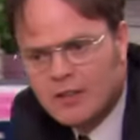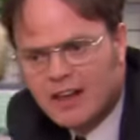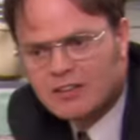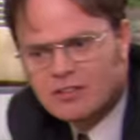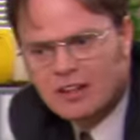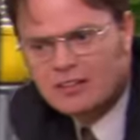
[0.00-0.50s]

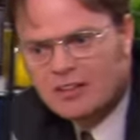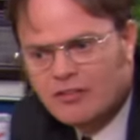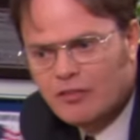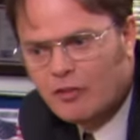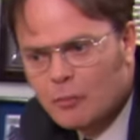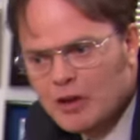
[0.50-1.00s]
That is
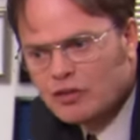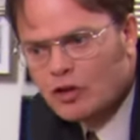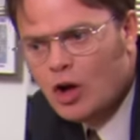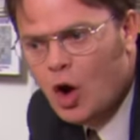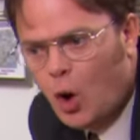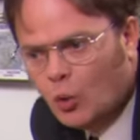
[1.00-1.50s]
sensitive
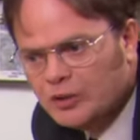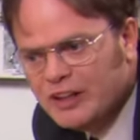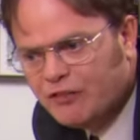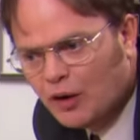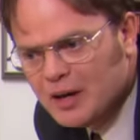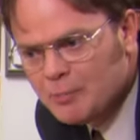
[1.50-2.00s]
information
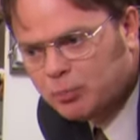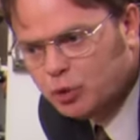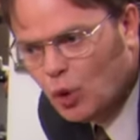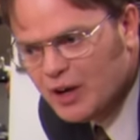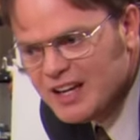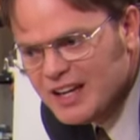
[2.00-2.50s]
only for
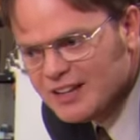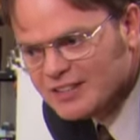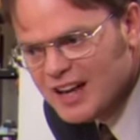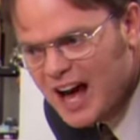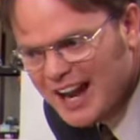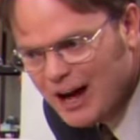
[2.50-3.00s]

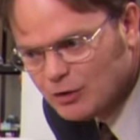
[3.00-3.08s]
employees, not